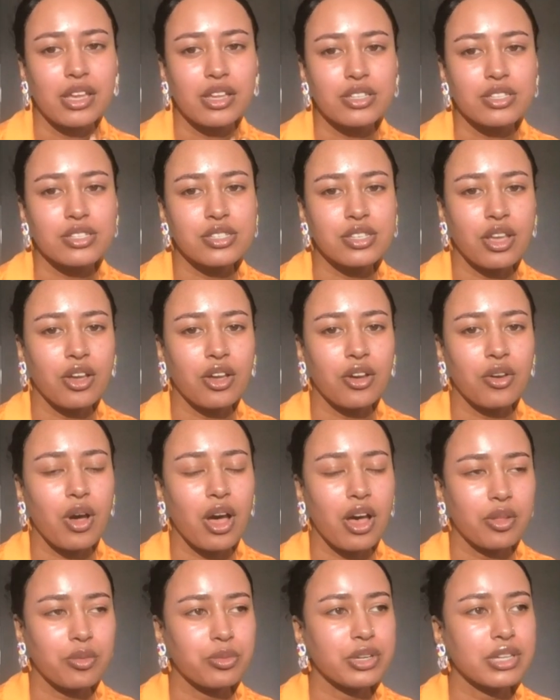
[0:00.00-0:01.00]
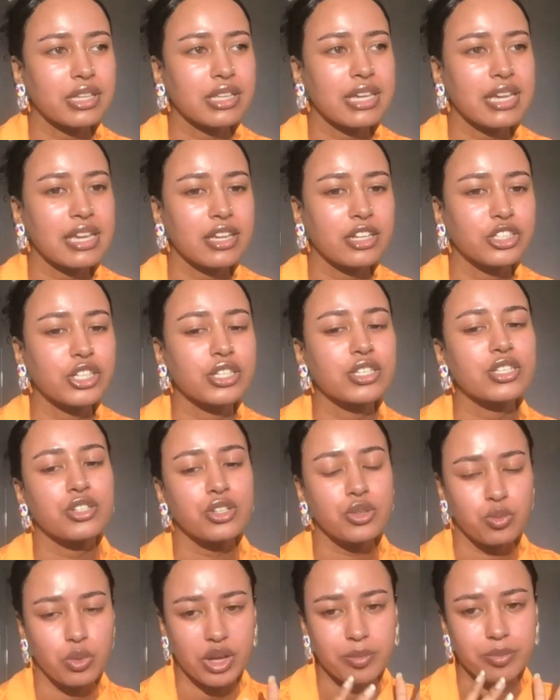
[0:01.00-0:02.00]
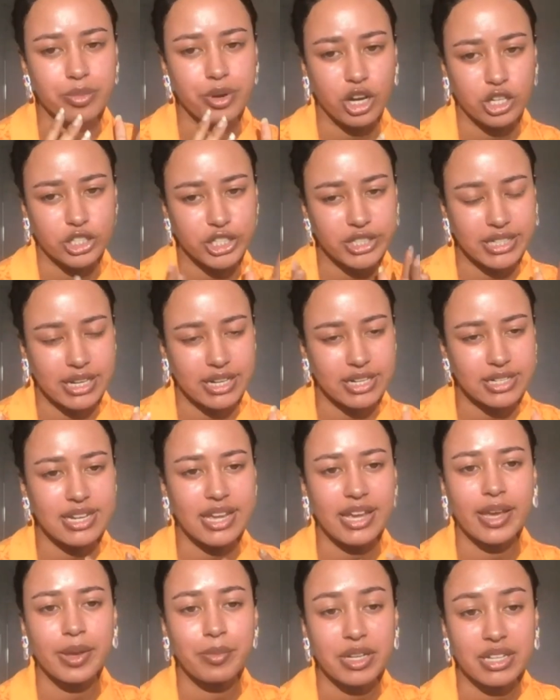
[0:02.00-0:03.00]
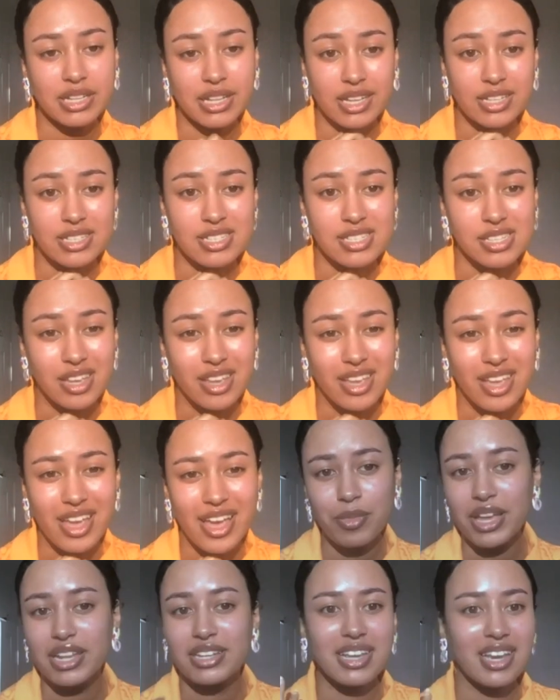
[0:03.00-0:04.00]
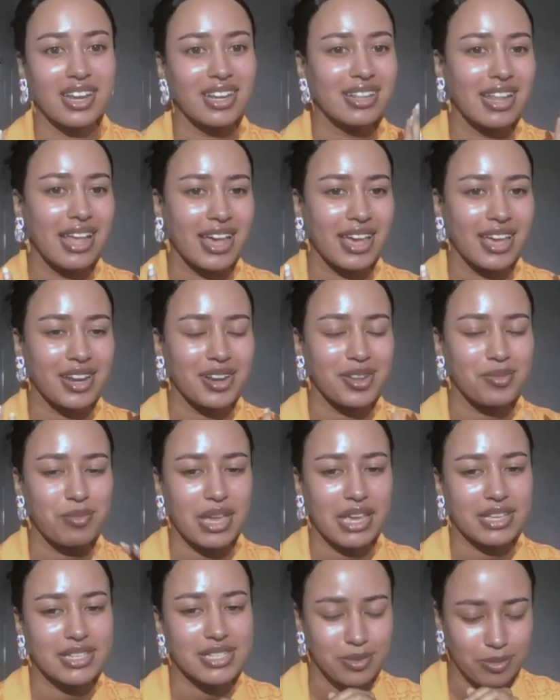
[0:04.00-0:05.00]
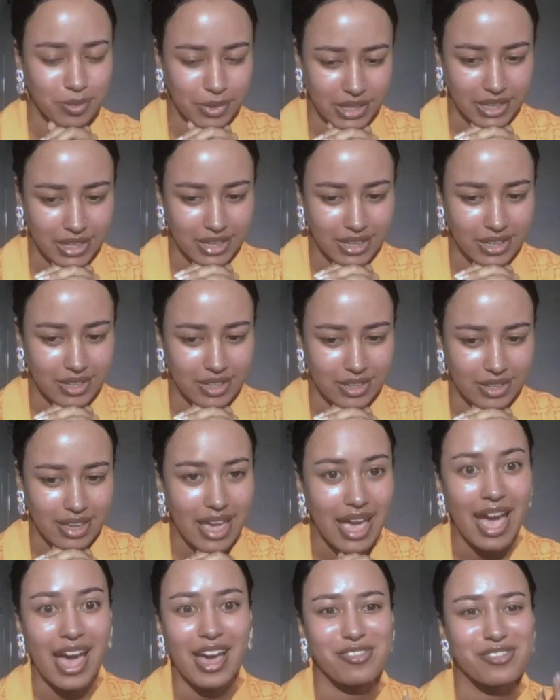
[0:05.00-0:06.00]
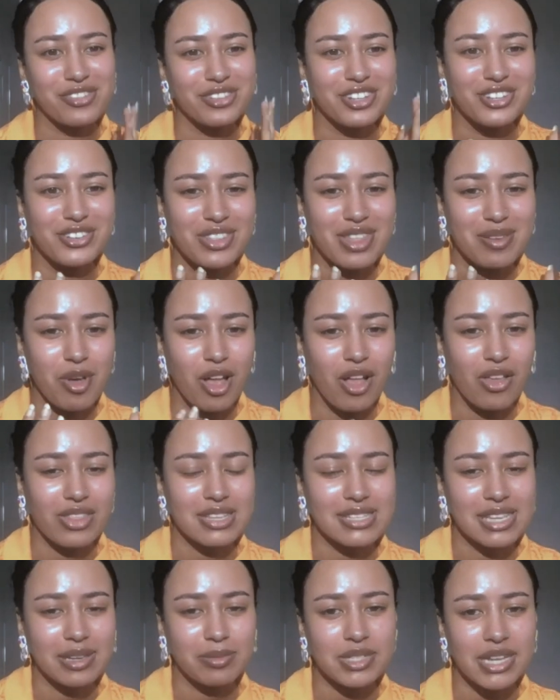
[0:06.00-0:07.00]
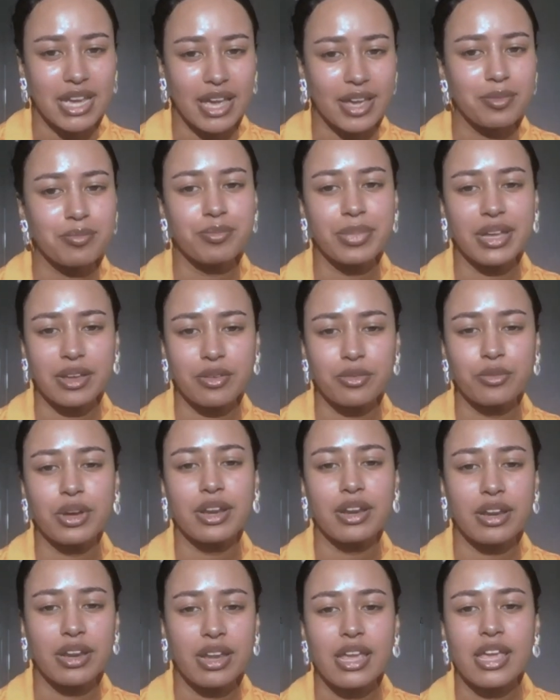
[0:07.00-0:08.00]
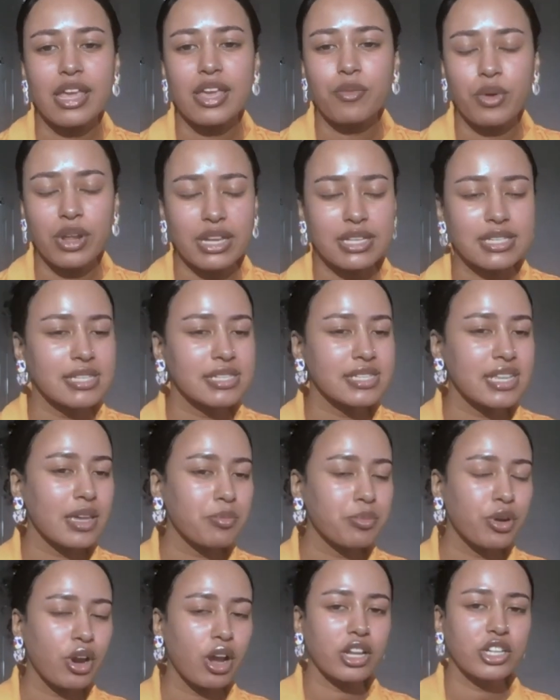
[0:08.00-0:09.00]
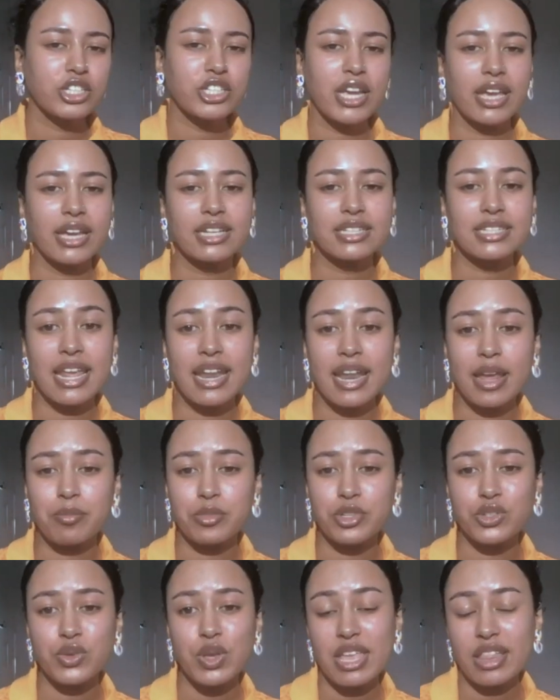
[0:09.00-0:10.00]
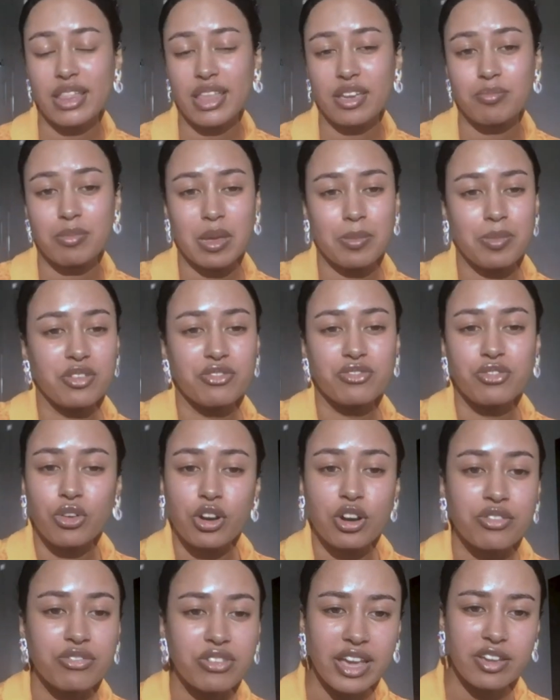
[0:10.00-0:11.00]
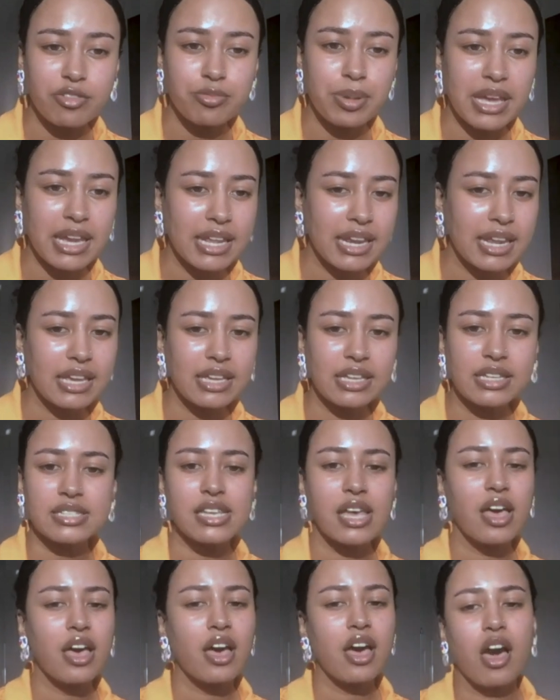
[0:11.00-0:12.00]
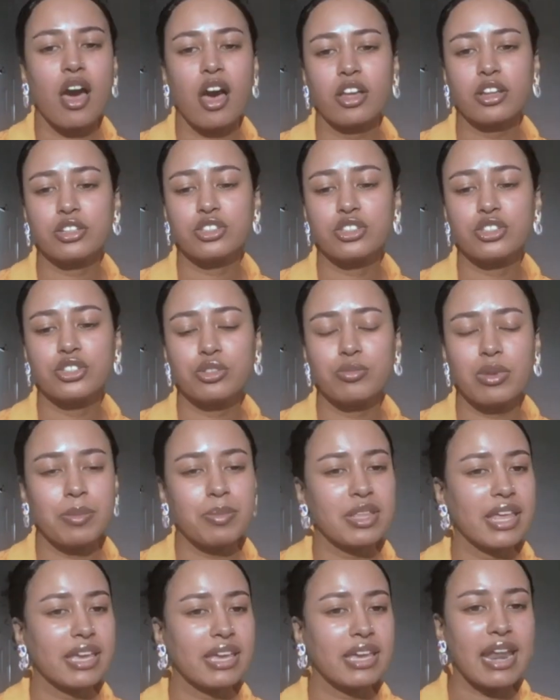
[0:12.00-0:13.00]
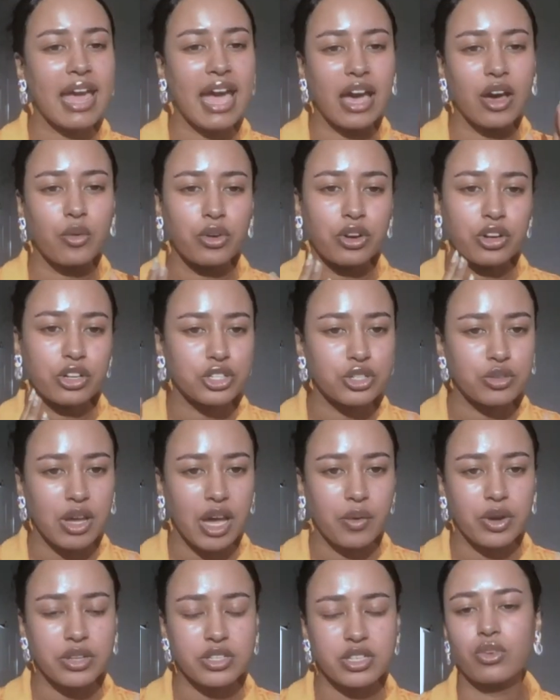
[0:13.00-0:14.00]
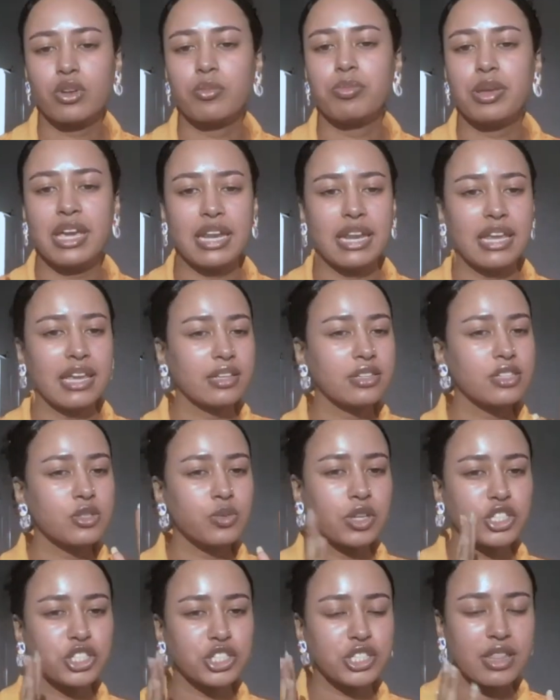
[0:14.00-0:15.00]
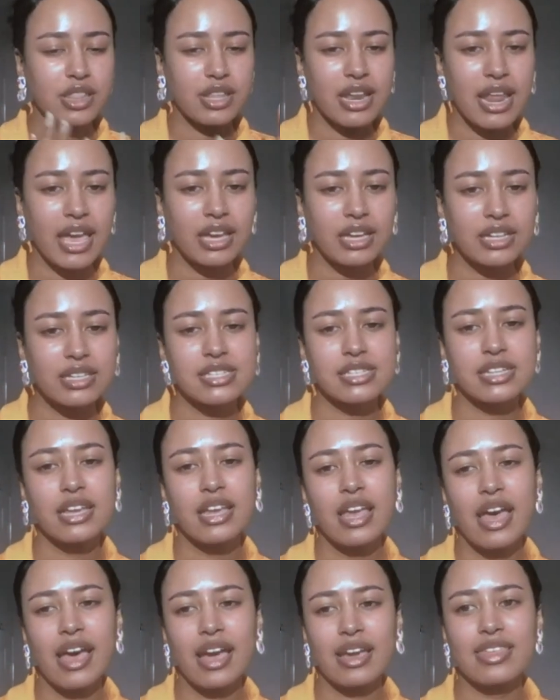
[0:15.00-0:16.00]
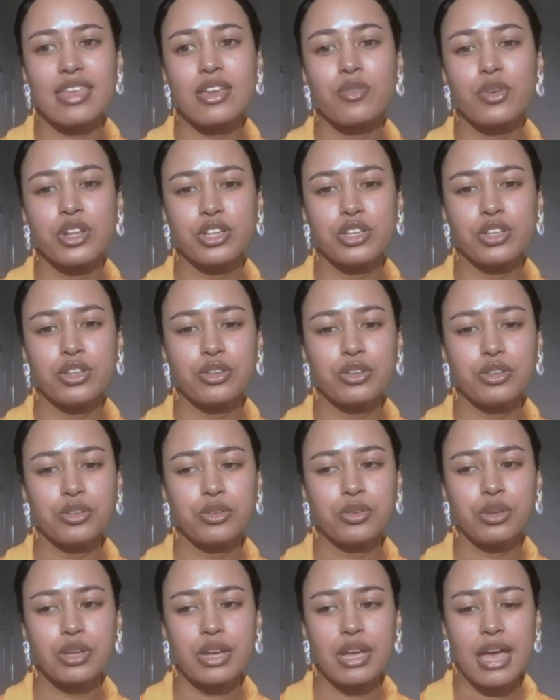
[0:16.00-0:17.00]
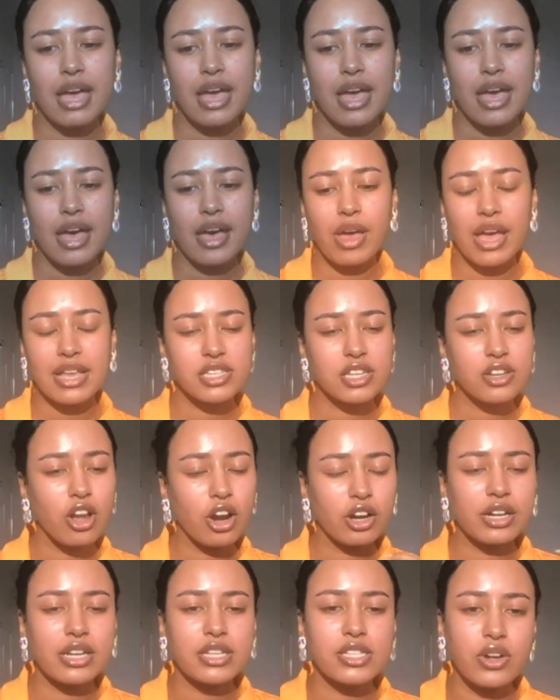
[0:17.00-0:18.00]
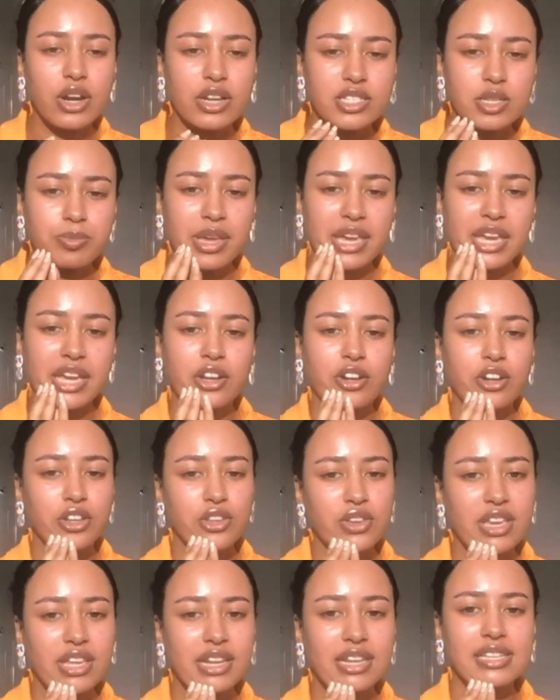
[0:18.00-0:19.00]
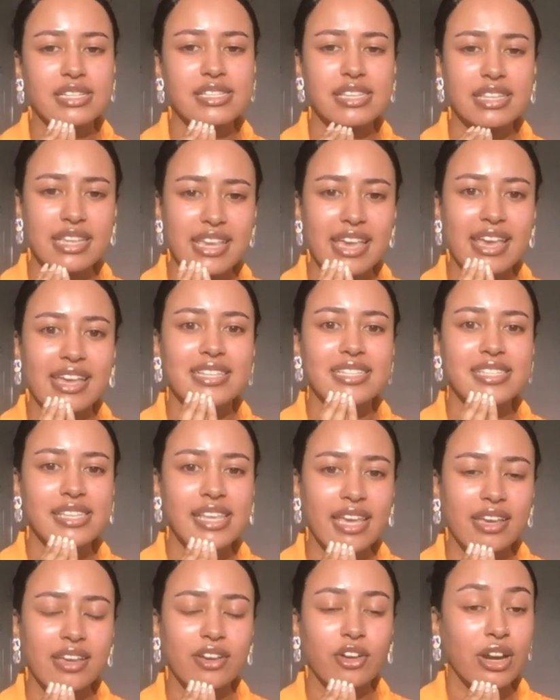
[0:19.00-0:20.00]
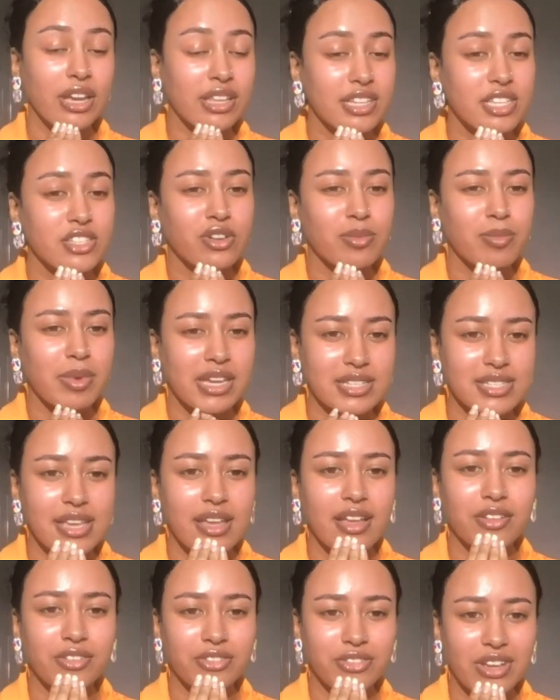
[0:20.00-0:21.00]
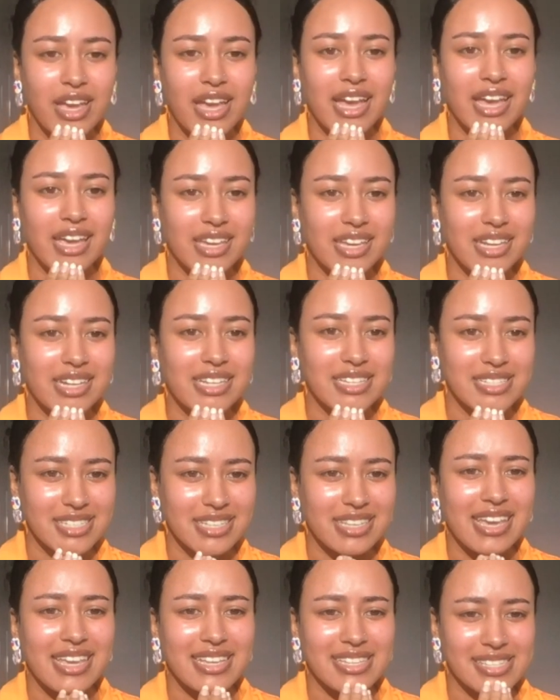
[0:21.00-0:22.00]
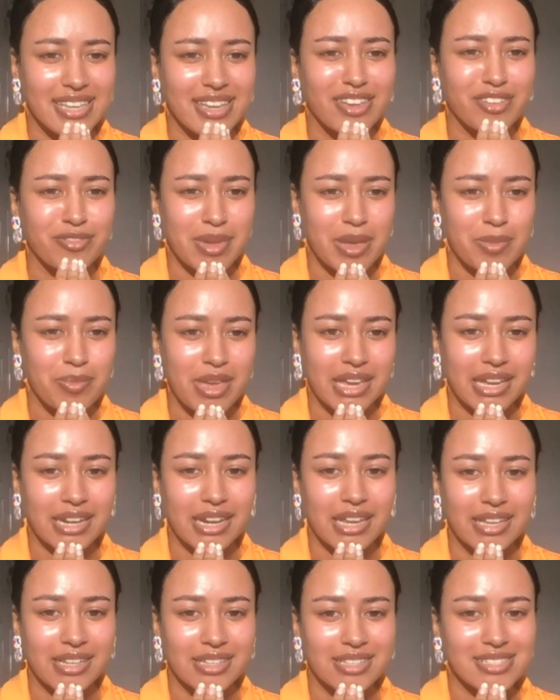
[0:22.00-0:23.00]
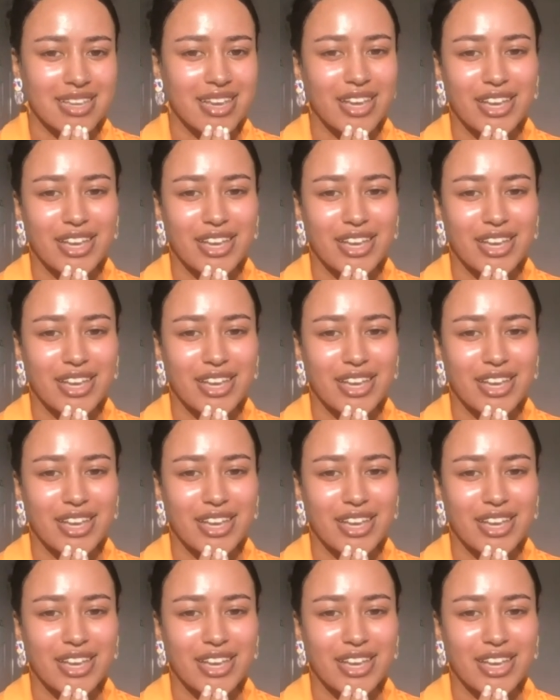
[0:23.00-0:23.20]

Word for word: So I'll really just do one project at a time unless a deadline makes me have to do them all at the same time. But when when it's the same project and I'm doing like maybe four or five paintings, I'll do maybe like an hour or two hours on one painting and switch to the next. I think when you as an artist or as a painter, you can easily get sick, or at least for myself, I can easily get sick of my paintings.